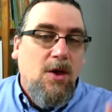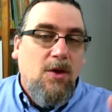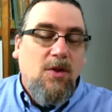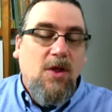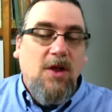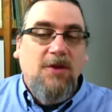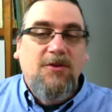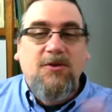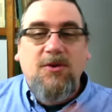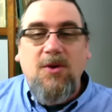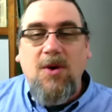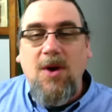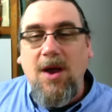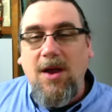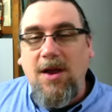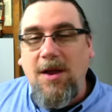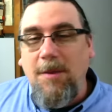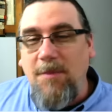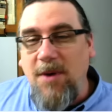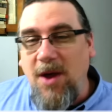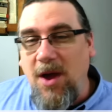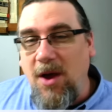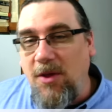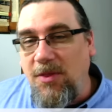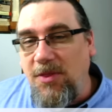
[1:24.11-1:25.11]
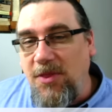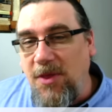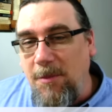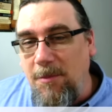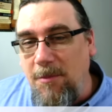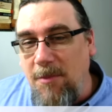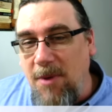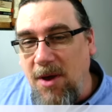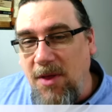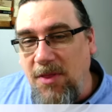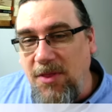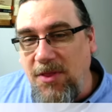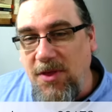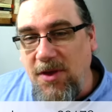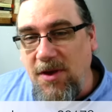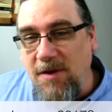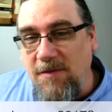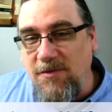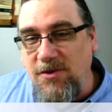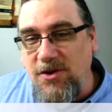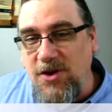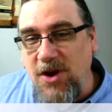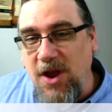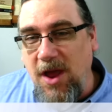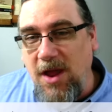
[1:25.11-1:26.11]
Let's talk about the month
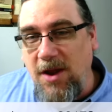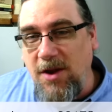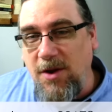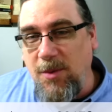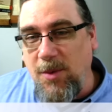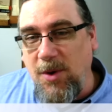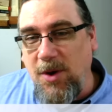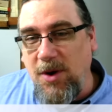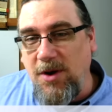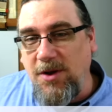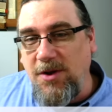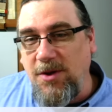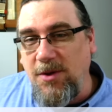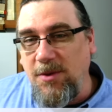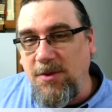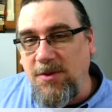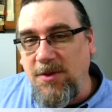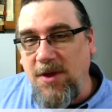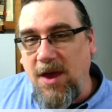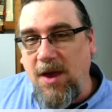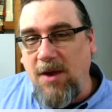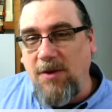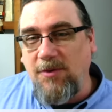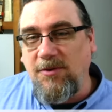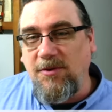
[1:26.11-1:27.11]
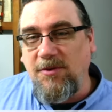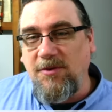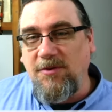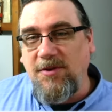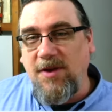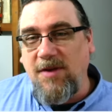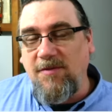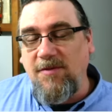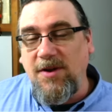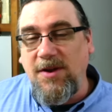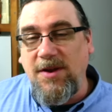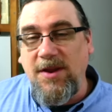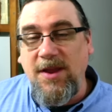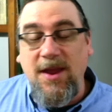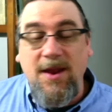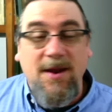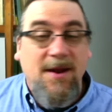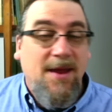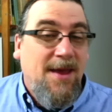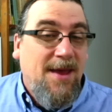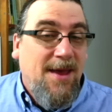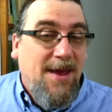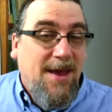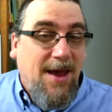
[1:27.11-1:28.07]
of January two thousand seventeen.